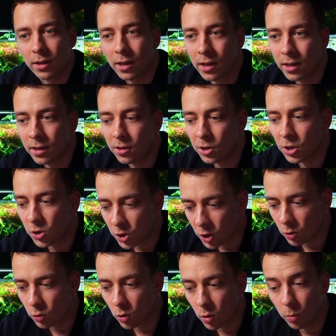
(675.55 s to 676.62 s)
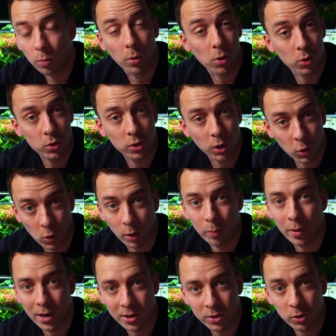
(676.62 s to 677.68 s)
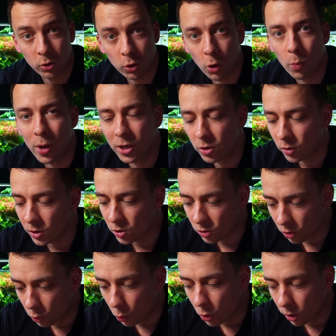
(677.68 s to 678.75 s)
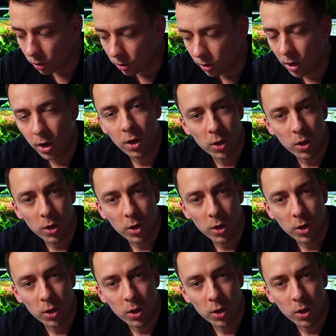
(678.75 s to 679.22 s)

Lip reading: and in general most aquatic plants grow better in soft water,